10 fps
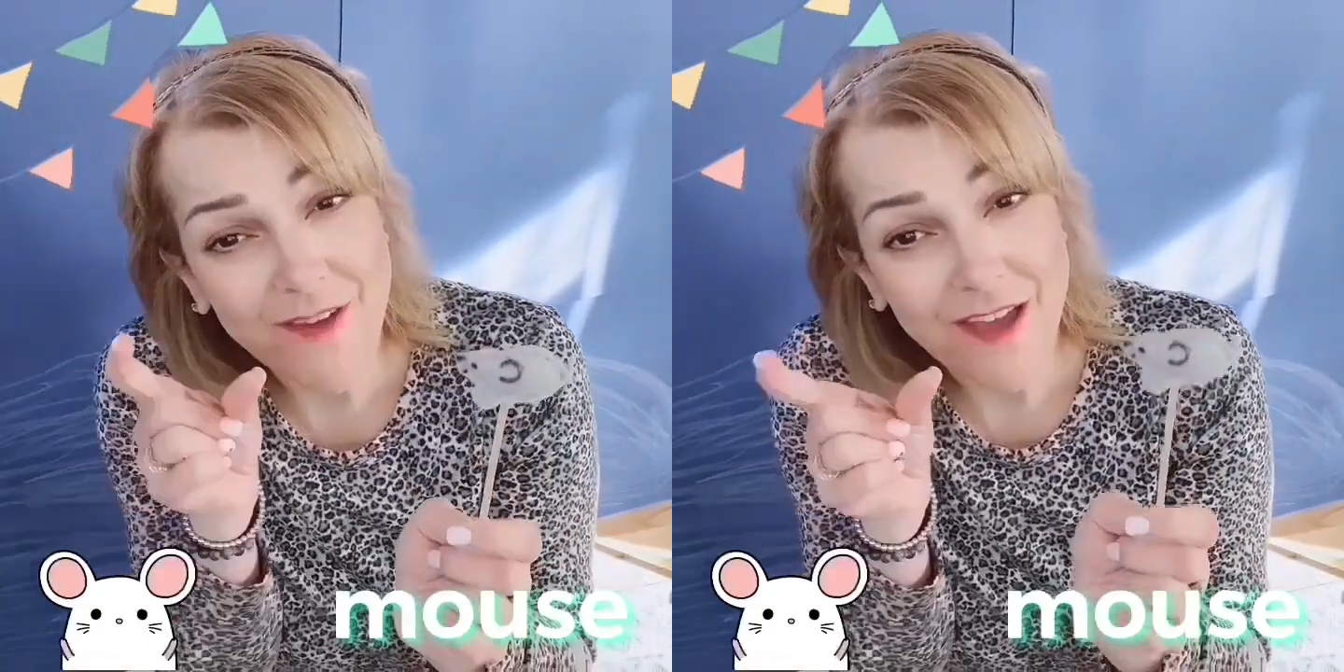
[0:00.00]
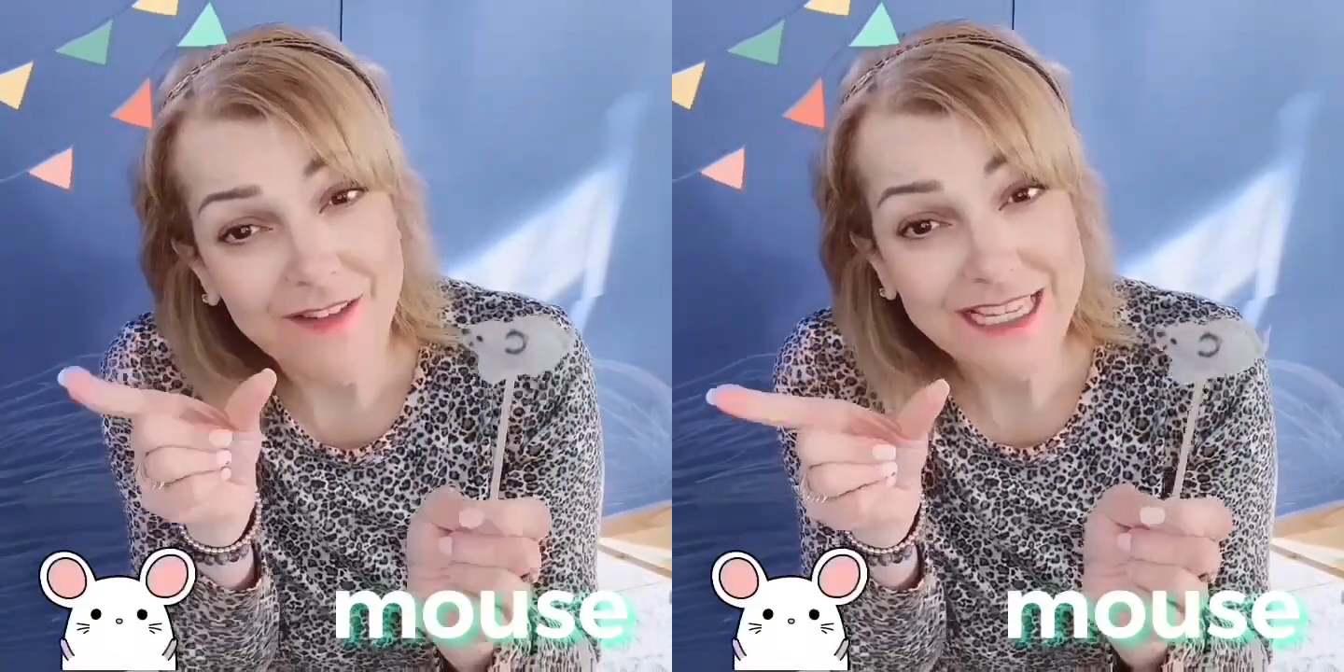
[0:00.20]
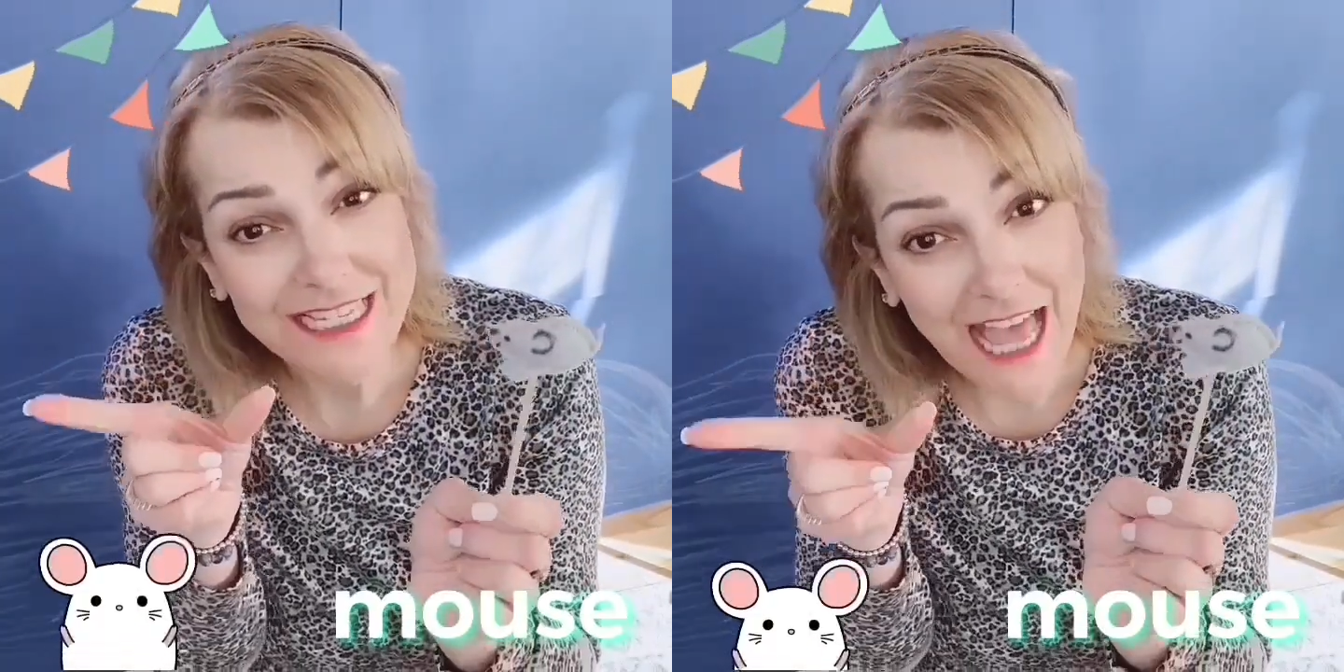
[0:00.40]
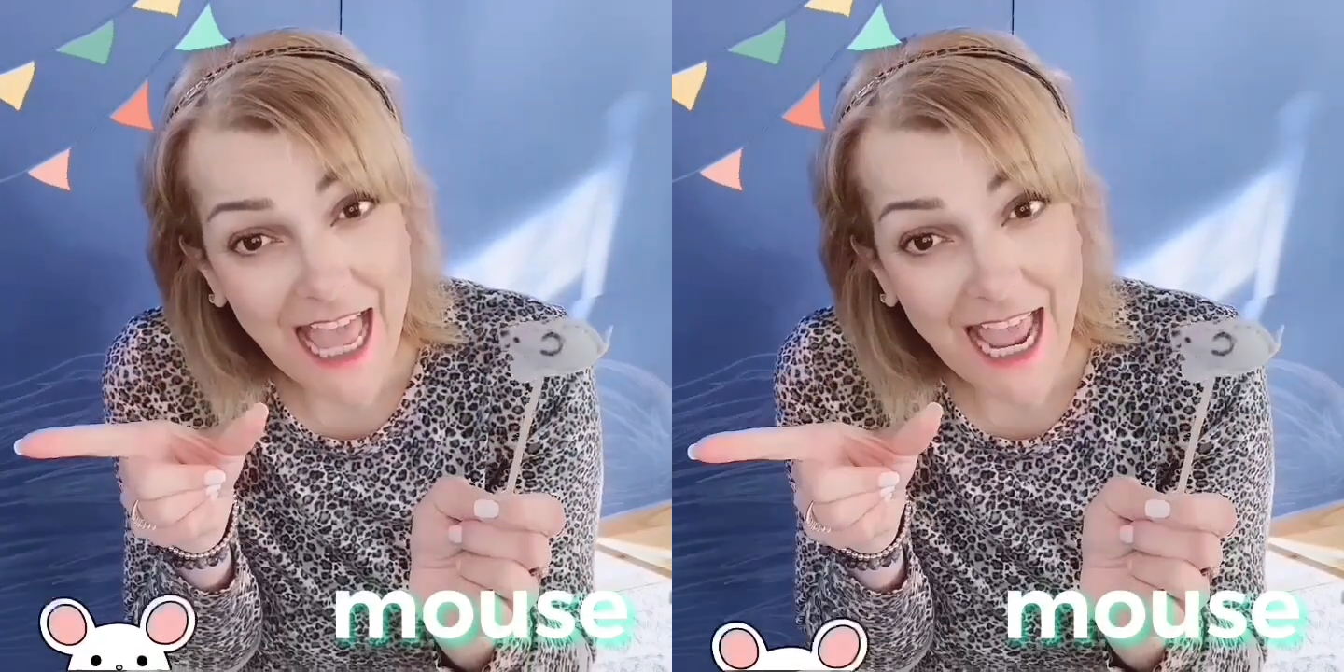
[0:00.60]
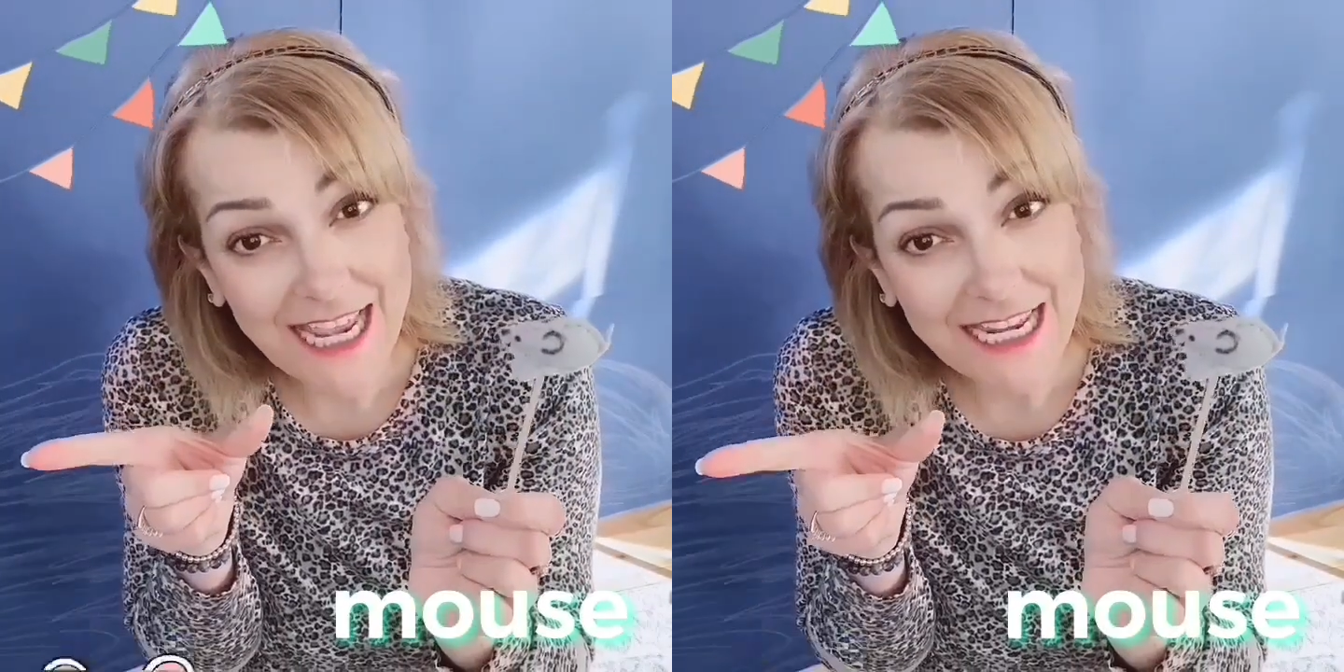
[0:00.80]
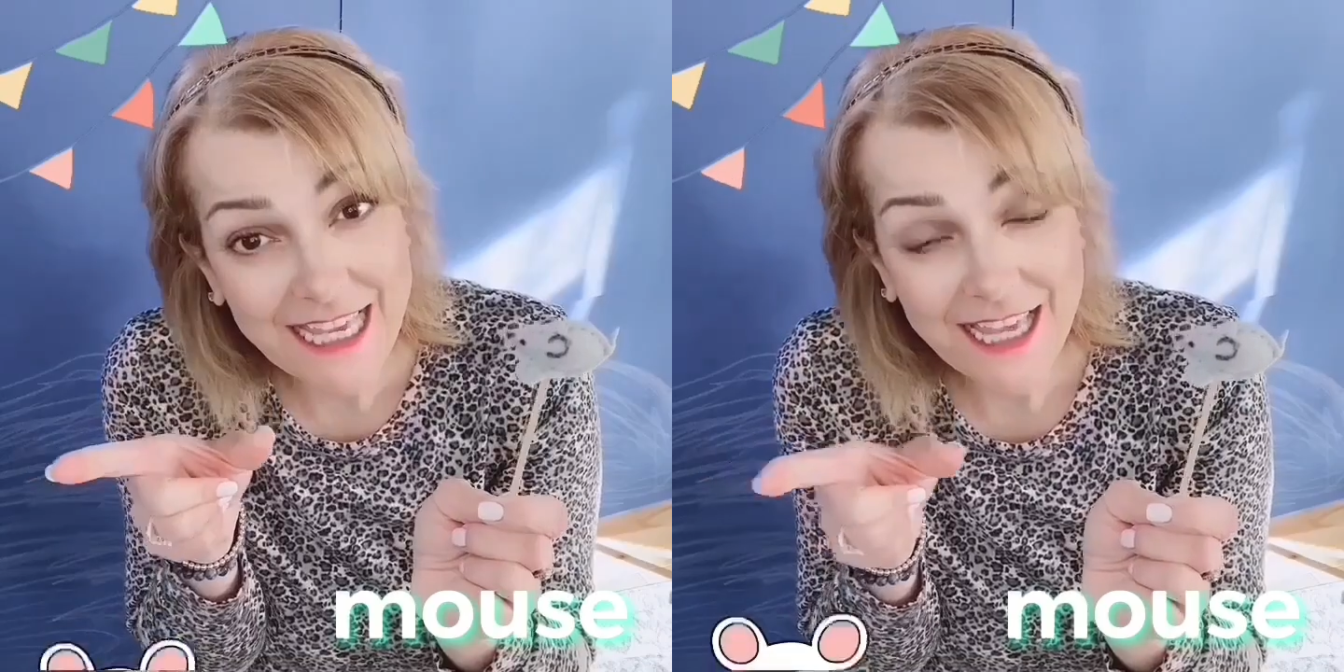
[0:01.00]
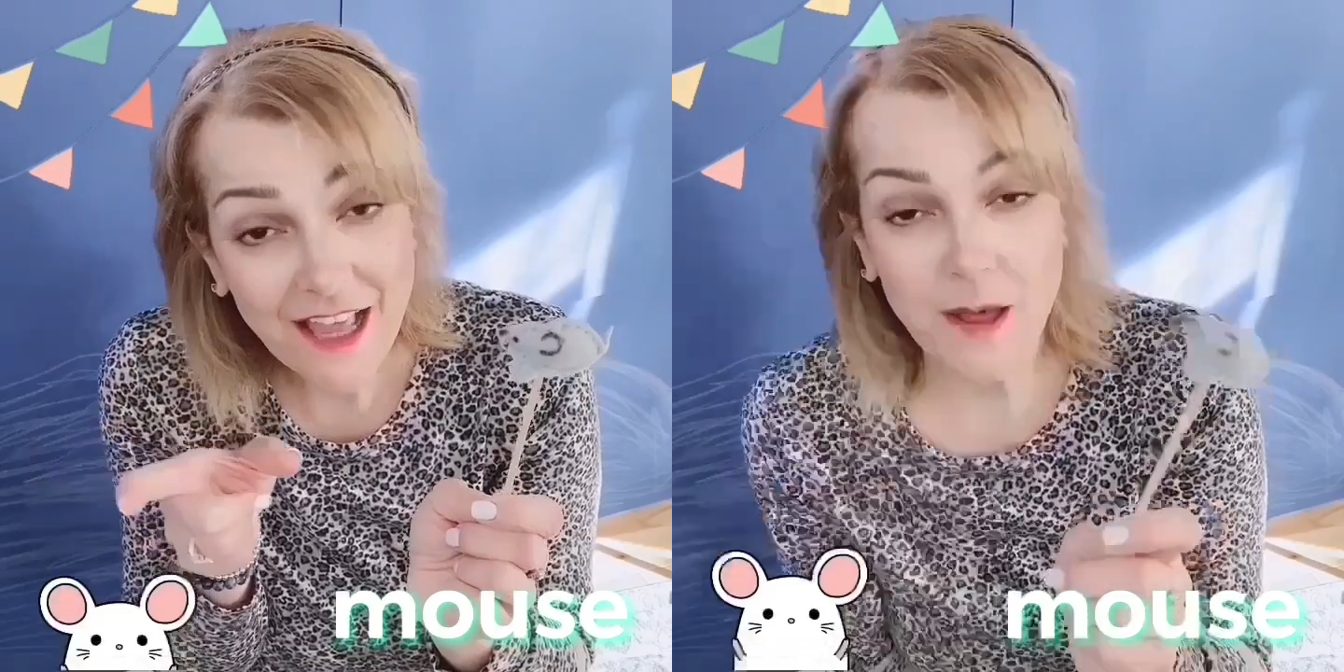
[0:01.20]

very tiny.